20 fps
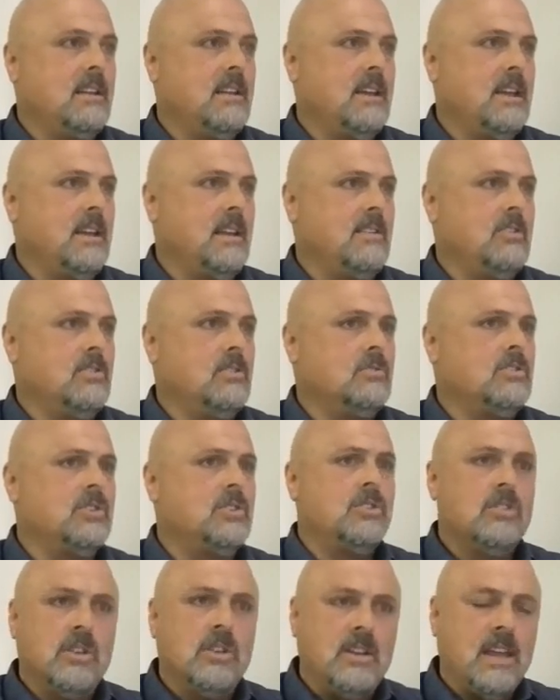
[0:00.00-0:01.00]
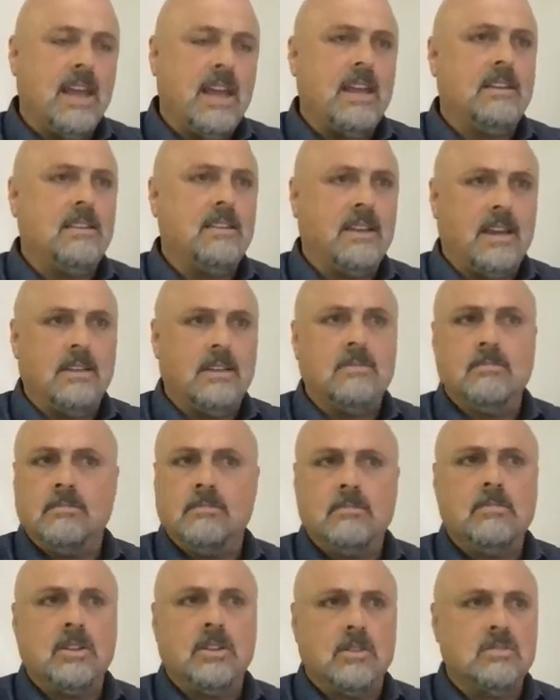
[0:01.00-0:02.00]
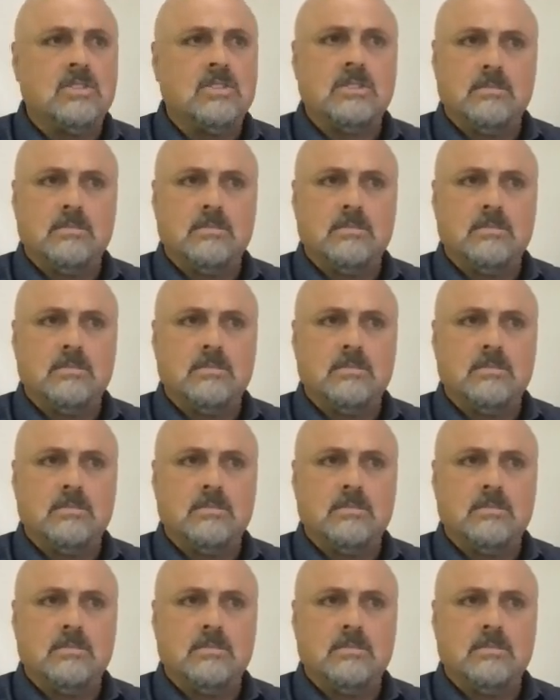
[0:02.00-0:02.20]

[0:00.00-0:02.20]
and you should and and you know